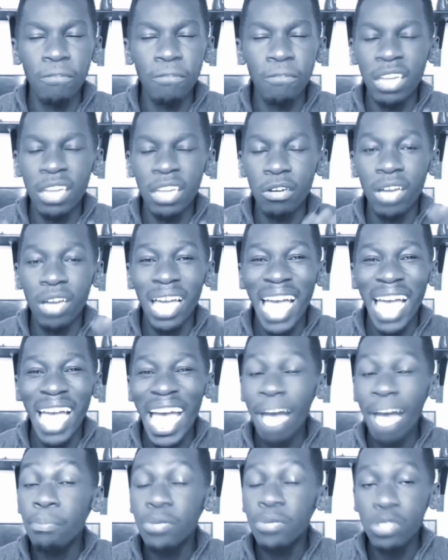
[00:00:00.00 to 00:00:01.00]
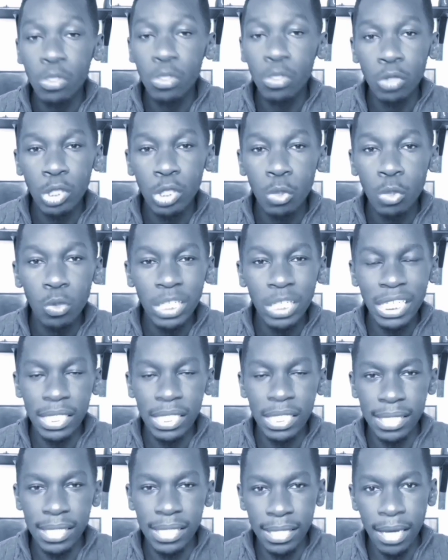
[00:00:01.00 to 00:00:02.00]
that are absolutely
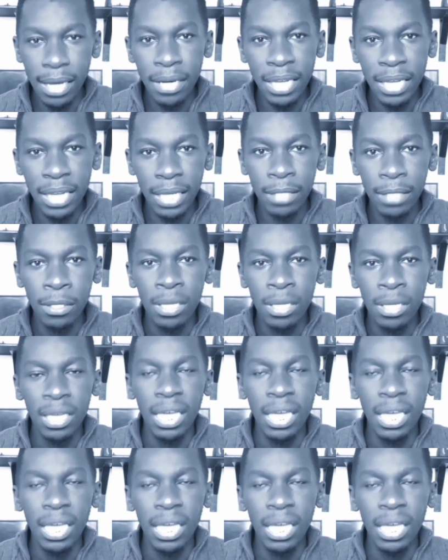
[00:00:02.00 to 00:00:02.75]
stunning,